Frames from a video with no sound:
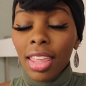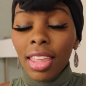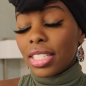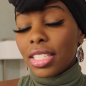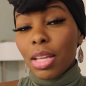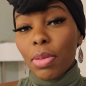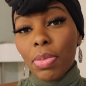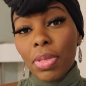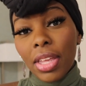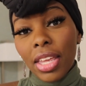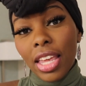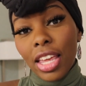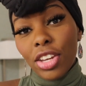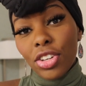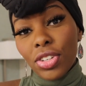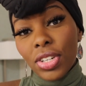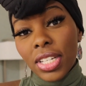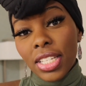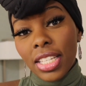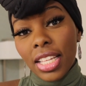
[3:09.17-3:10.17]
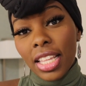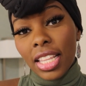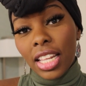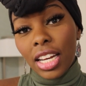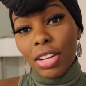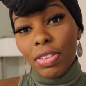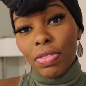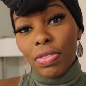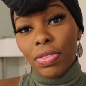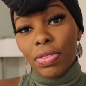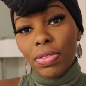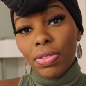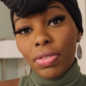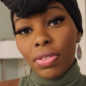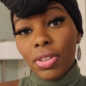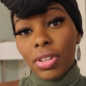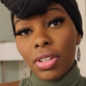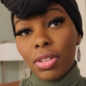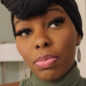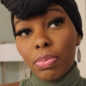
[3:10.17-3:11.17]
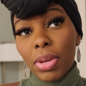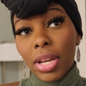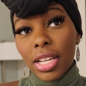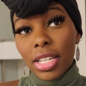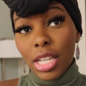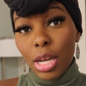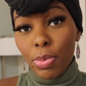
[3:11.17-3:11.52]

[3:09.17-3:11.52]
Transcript: Something interesting that I've picked